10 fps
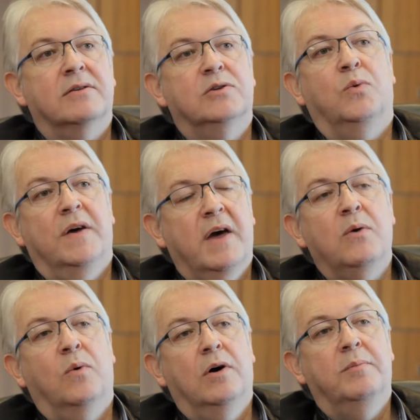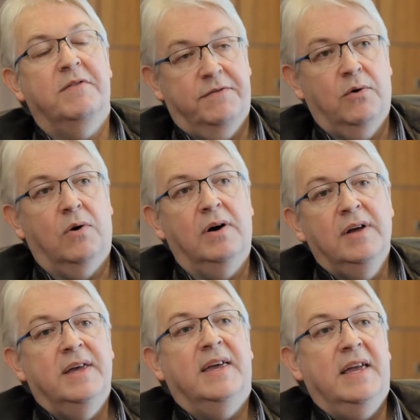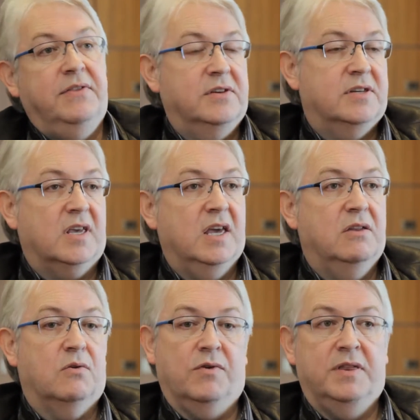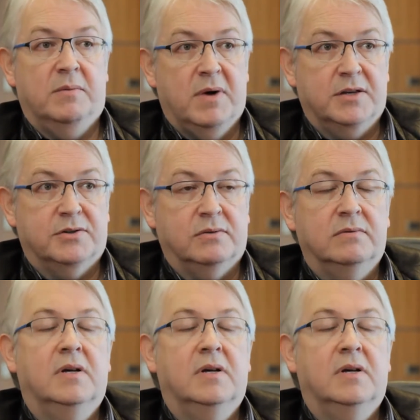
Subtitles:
to where they were before, in the skin or in the muscle.